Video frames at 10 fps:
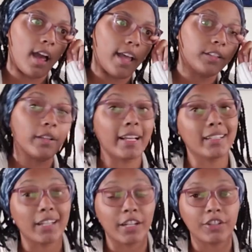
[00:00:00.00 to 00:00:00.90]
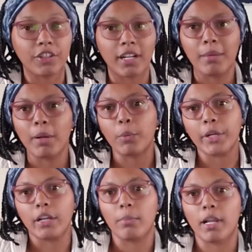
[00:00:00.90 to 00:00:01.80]
So like I said yesterday, I'm not
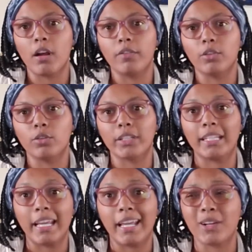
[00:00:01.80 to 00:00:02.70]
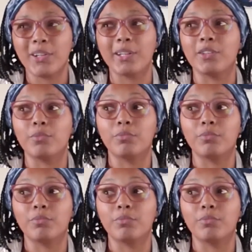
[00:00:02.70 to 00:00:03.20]
working on my novel today, and